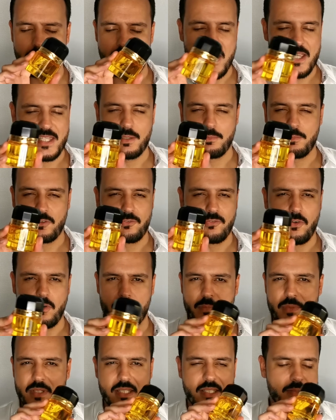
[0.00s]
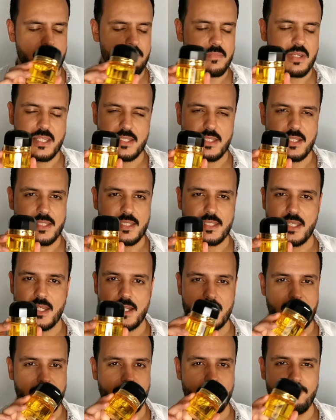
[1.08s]
Amazing performance, amazing
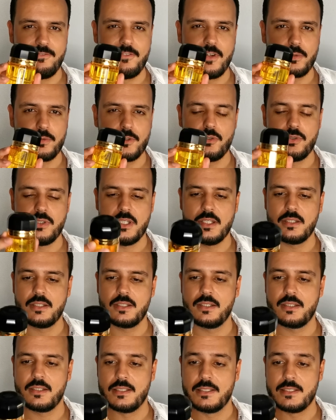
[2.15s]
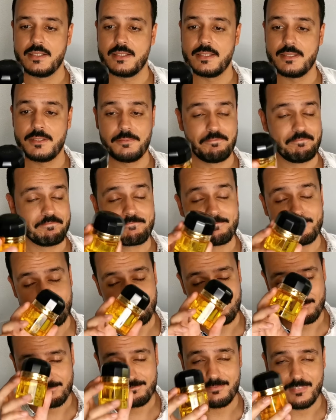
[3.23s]
scent, very unique, and
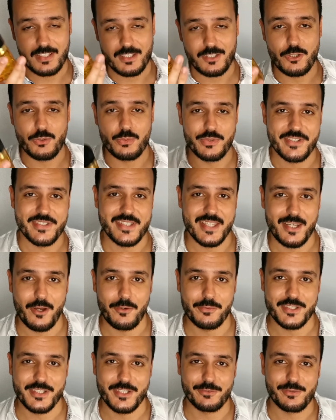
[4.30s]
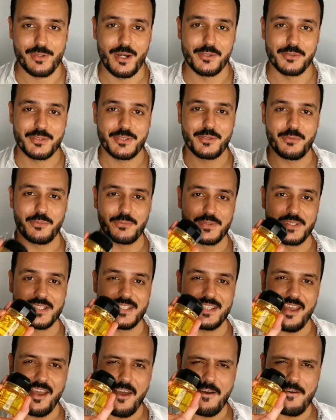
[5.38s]
you will stand out in the crowd
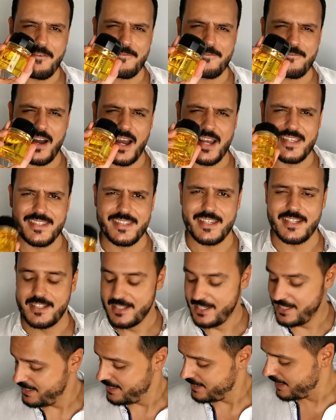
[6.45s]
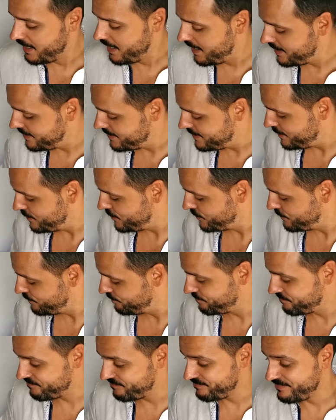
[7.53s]
with Faisa. Guys,
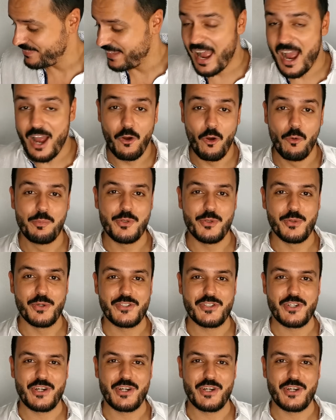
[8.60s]
I hope you